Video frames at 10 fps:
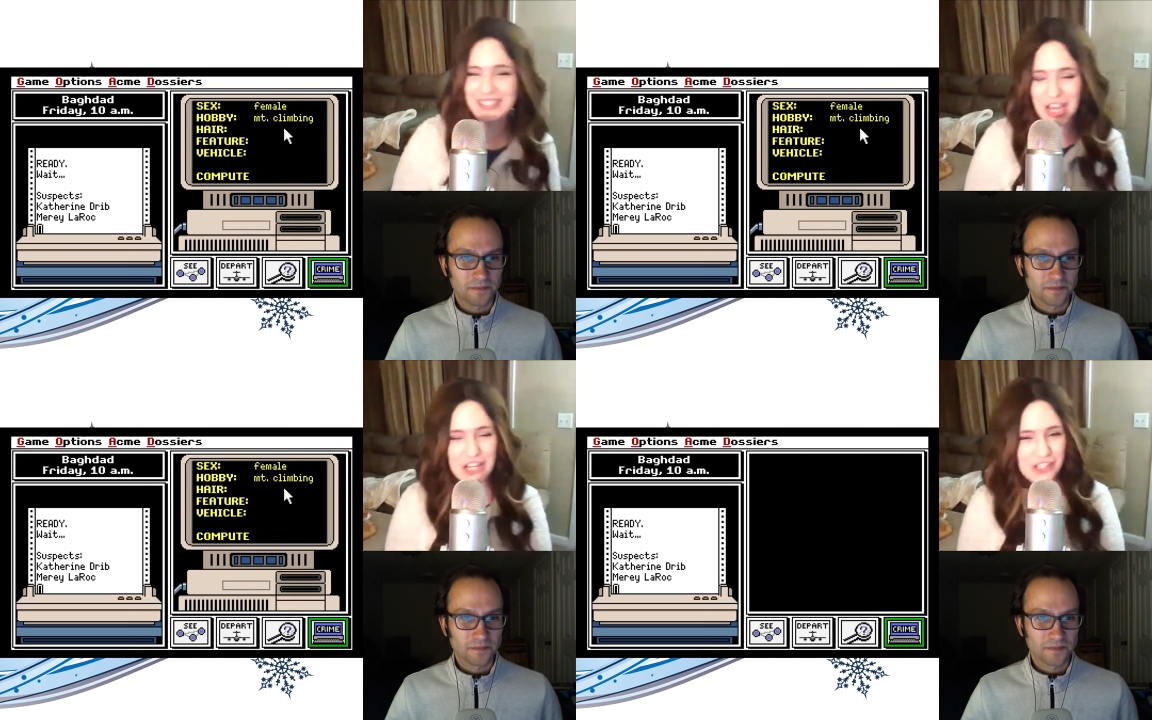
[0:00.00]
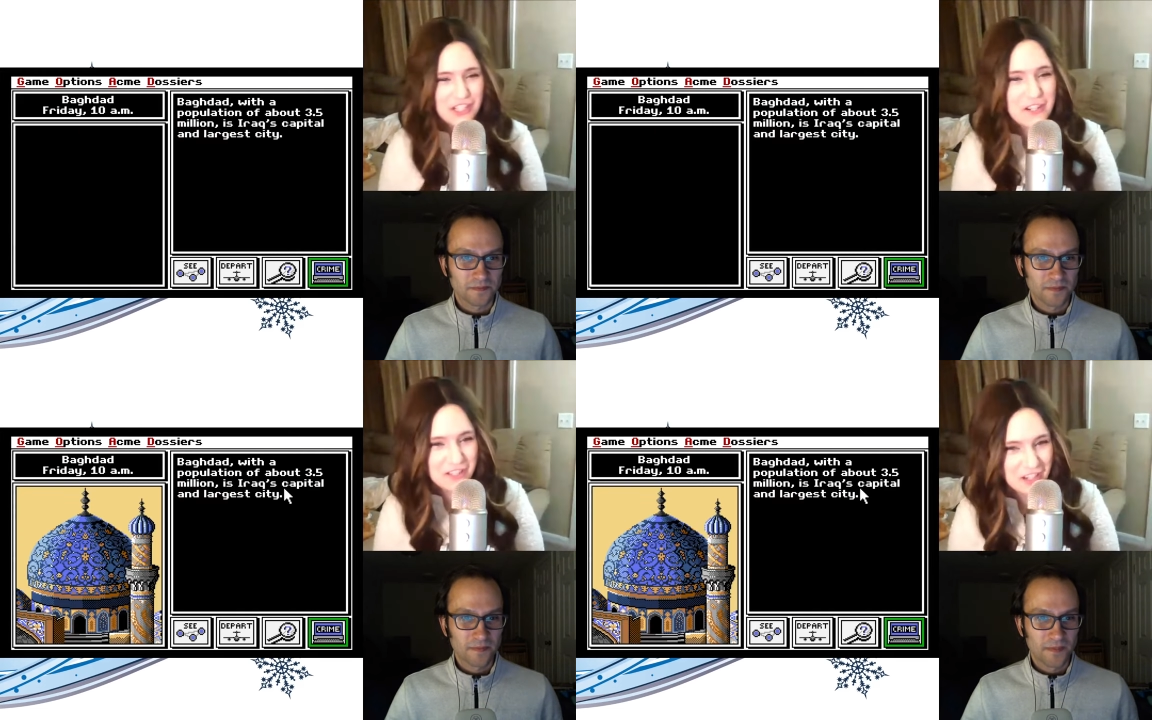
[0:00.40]
Speaker 1: does she
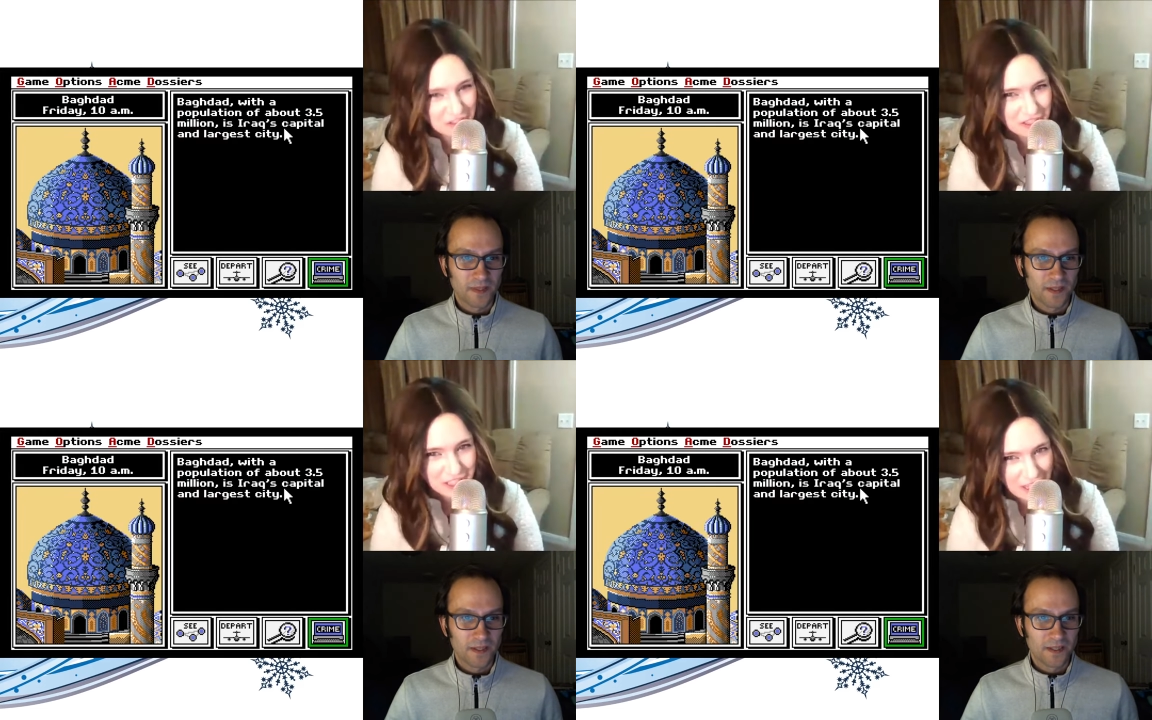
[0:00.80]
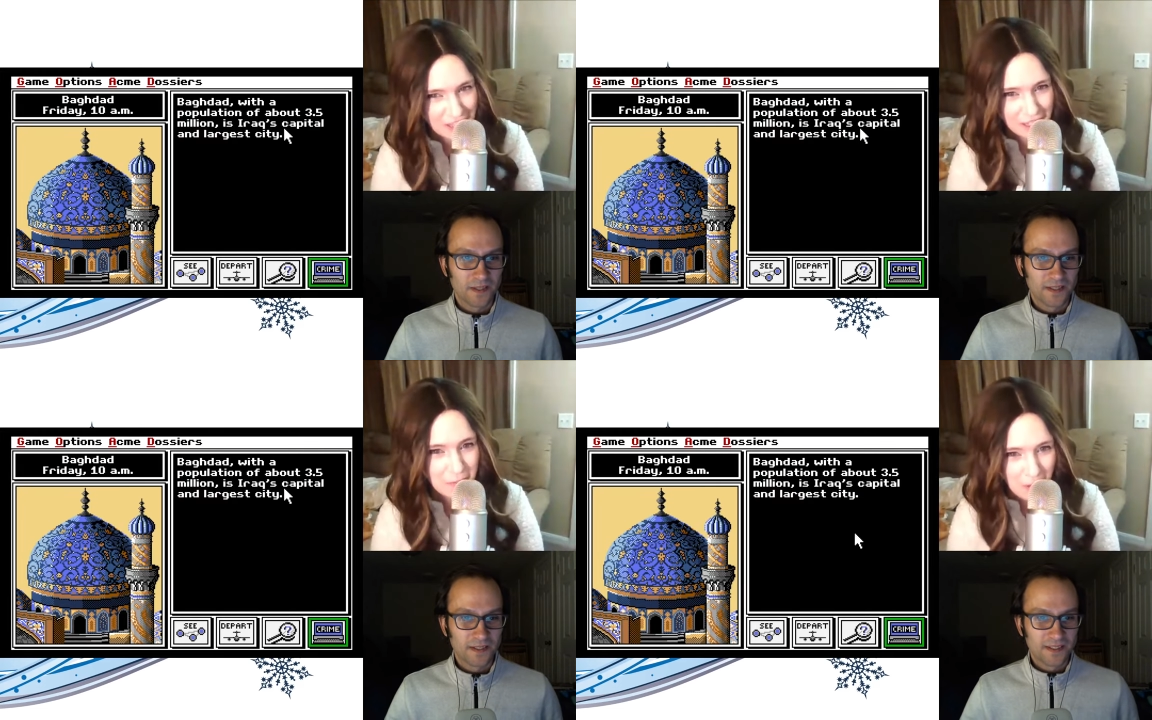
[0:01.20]
or does she not
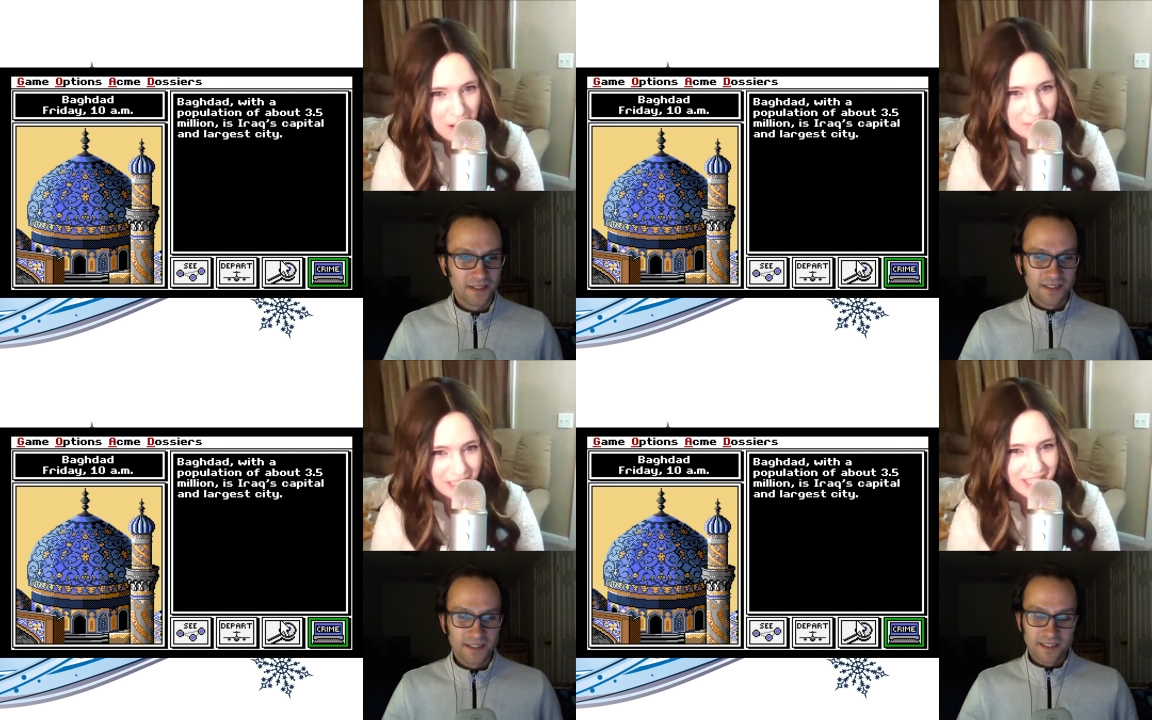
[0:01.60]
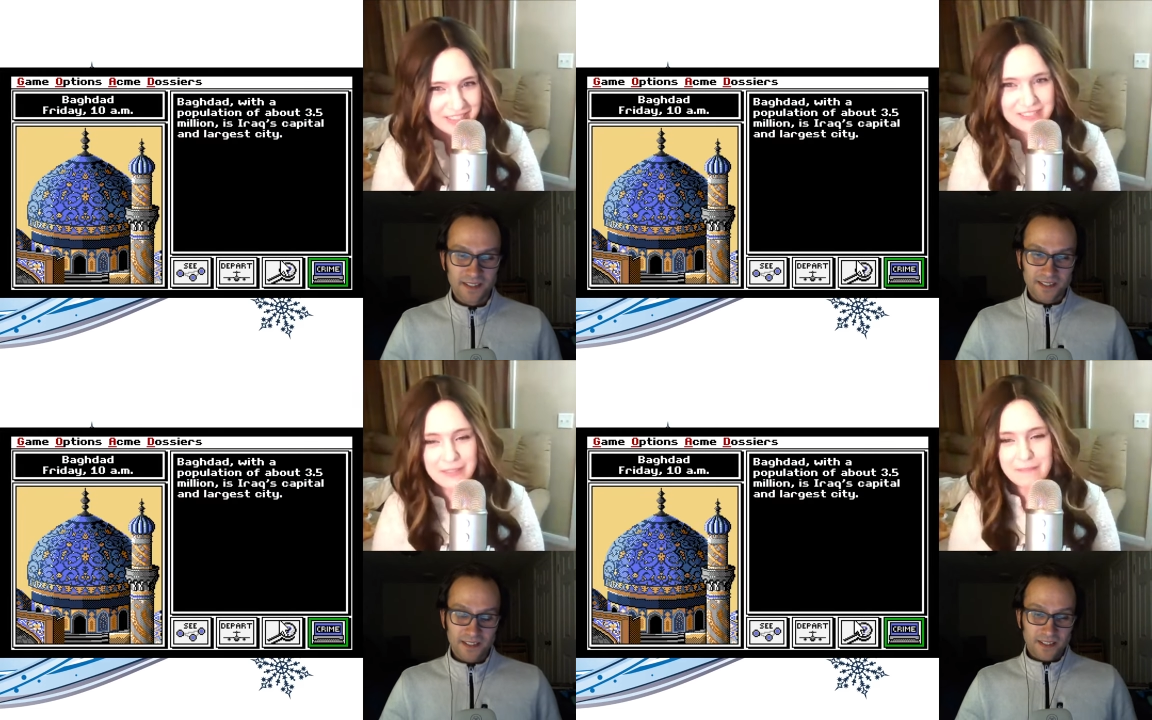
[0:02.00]
like wombats?